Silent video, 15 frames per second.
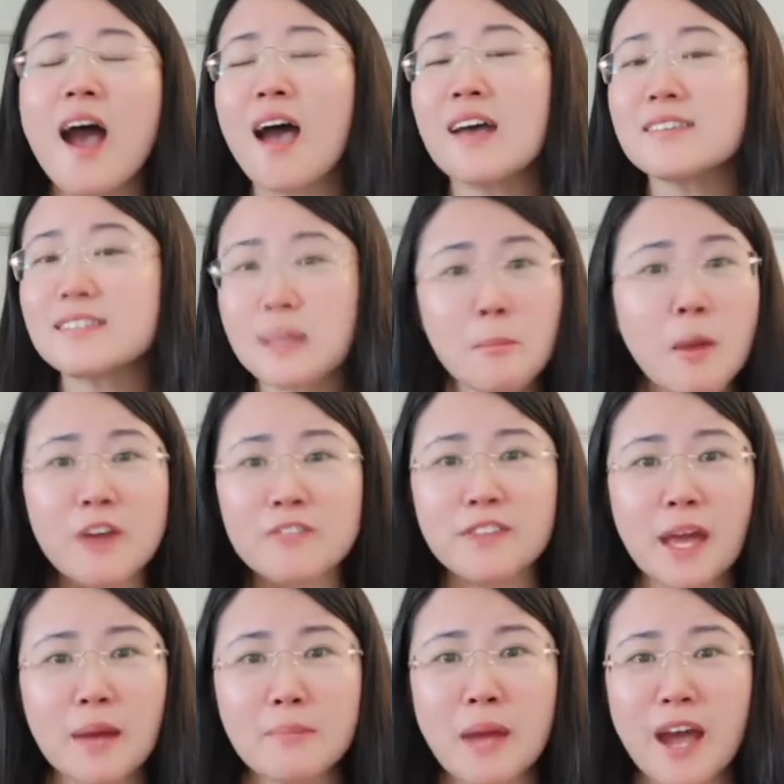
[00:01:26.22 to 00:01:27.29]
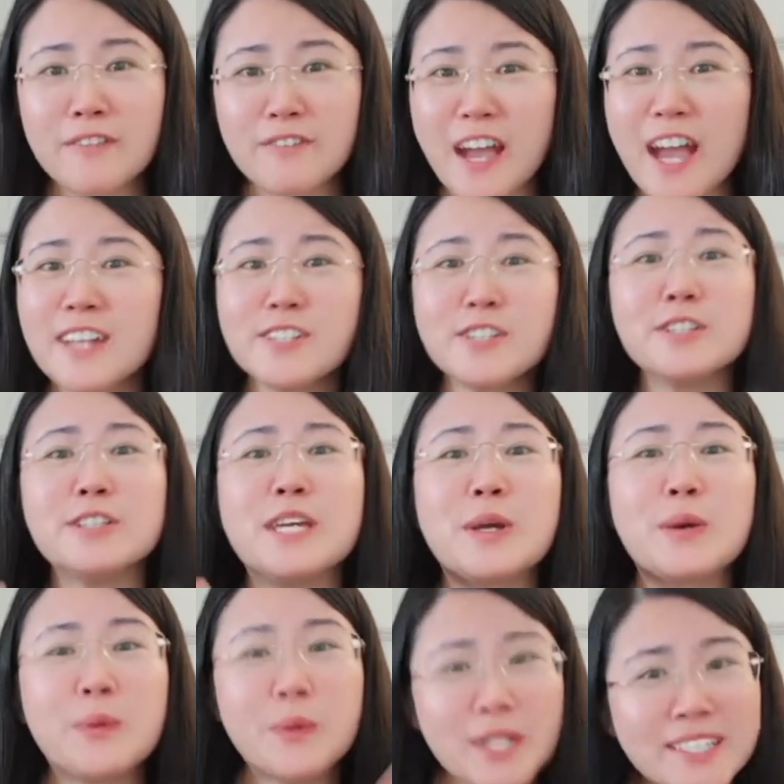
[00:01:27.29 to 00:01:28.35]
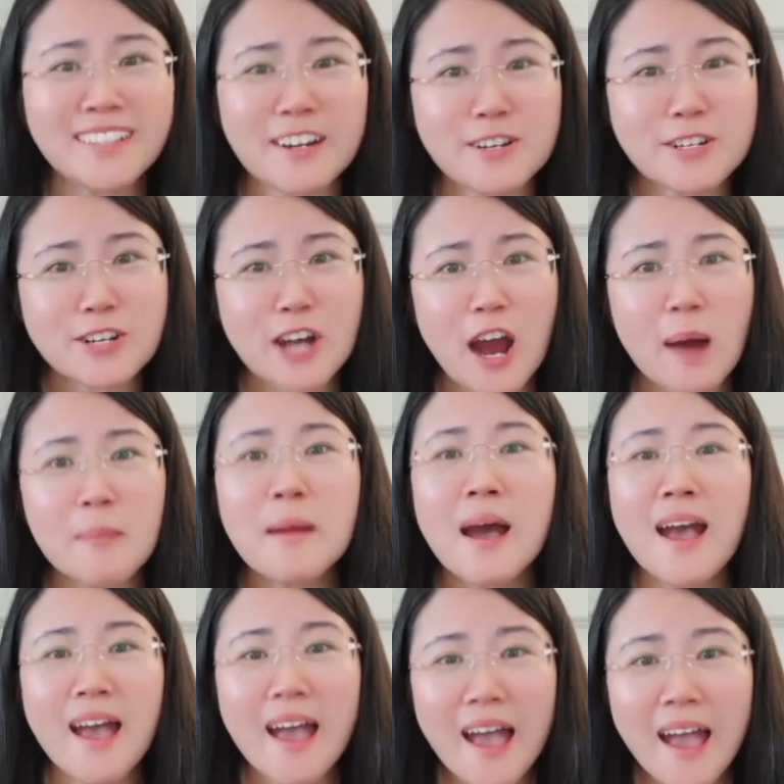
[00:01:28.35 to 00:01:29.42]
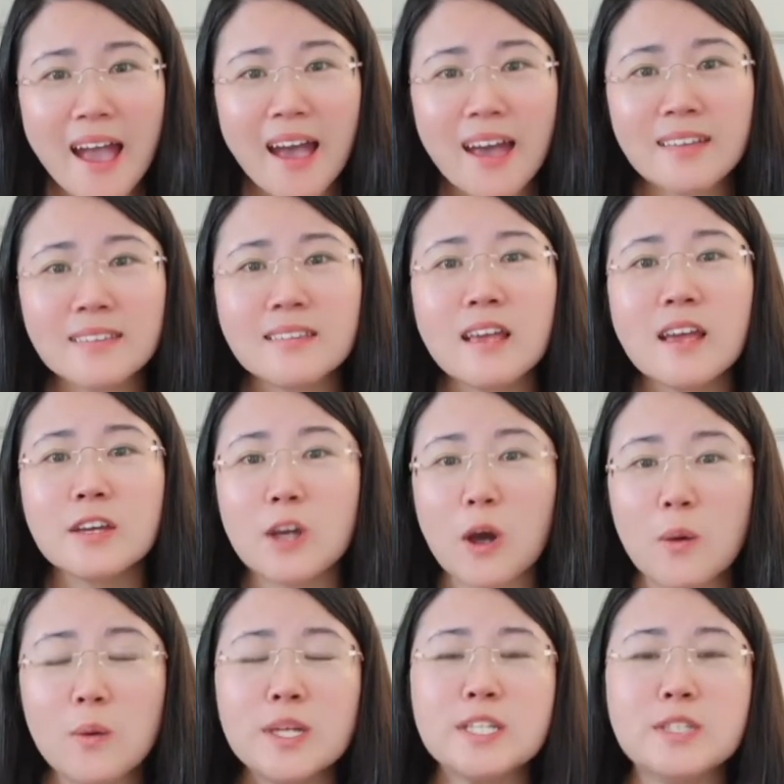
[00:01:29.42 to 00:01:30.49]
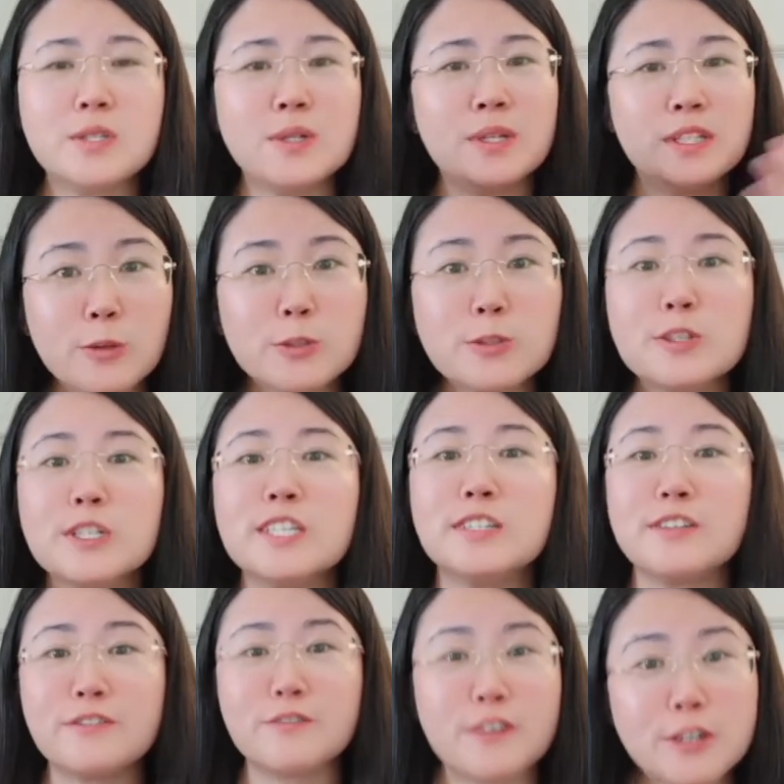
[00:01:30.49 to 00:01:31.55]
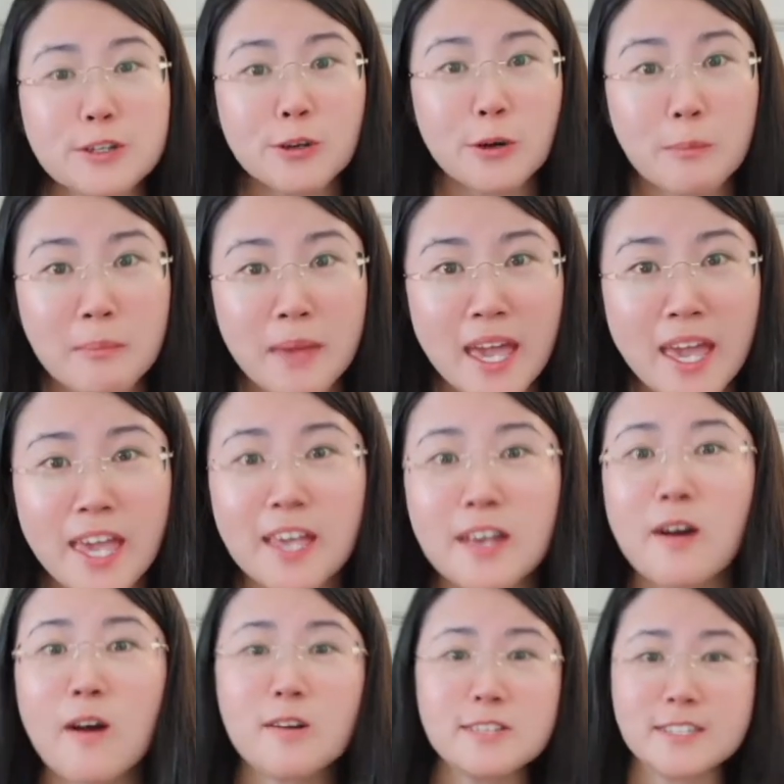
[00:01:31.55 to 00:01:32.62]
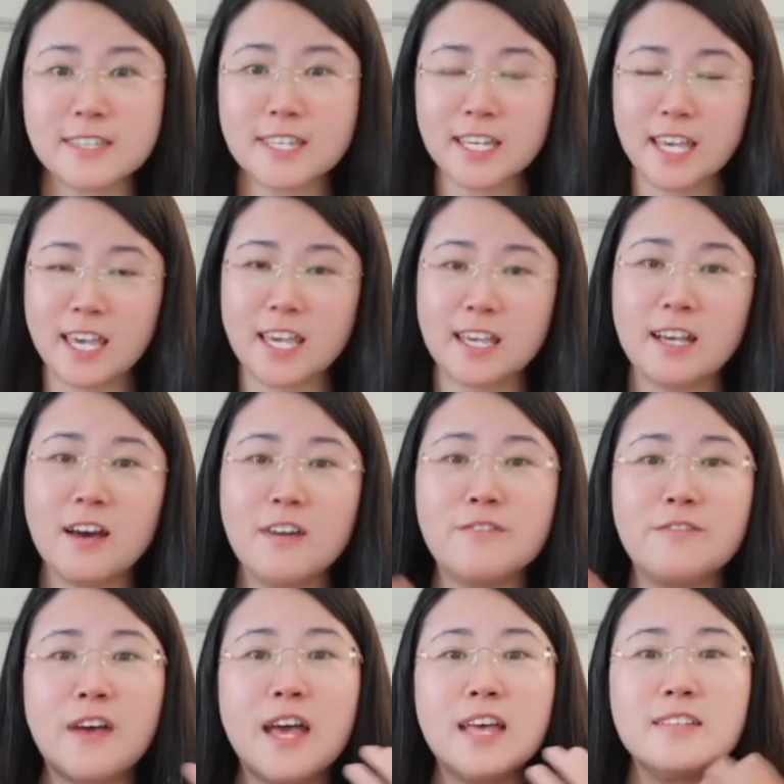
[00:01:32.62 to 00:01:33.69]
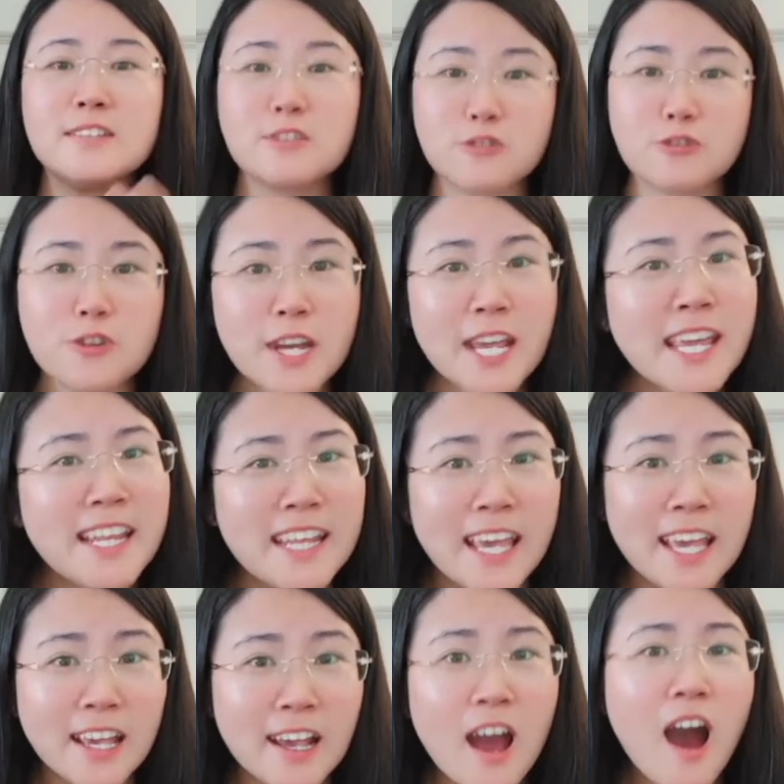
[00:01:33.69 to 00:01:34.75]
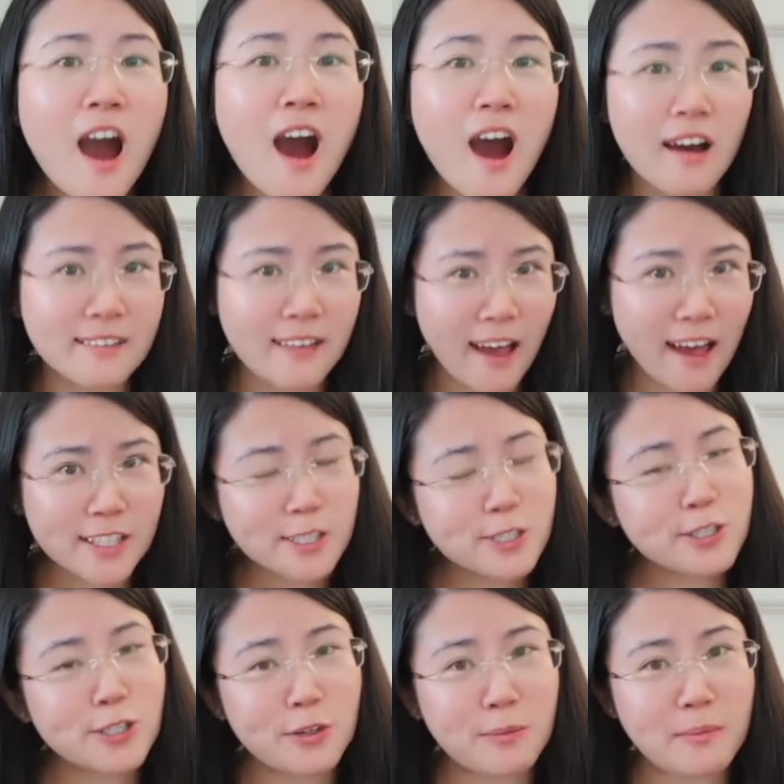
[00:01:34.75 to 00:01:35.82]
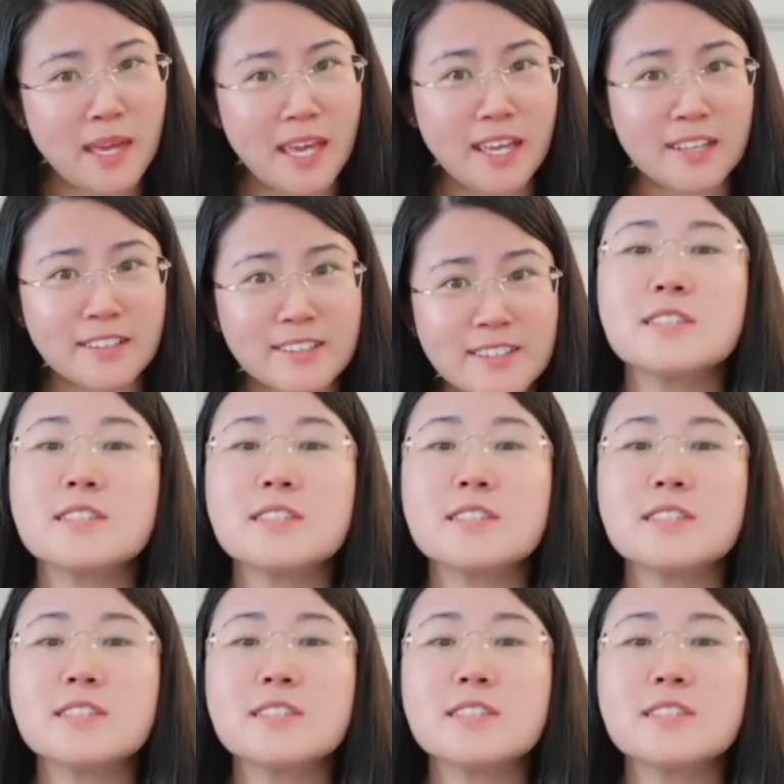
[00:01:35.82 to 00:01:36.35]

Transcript: Some of them have actually quit their job and go into a totally different domain or seeking advanced training on other domains.